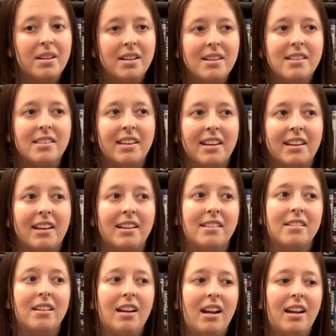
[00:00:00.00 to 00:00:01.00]
Because, like,
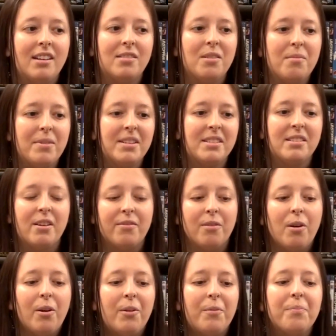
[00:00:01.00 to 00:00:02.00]
I told myself,
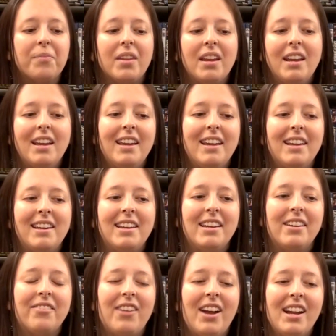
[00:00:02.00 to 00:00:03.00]
well,
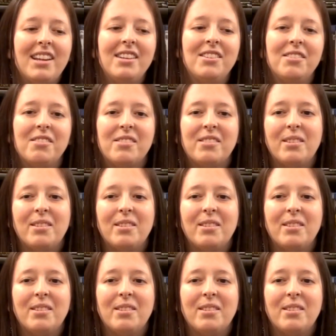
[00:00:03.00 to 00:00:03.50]
if I can do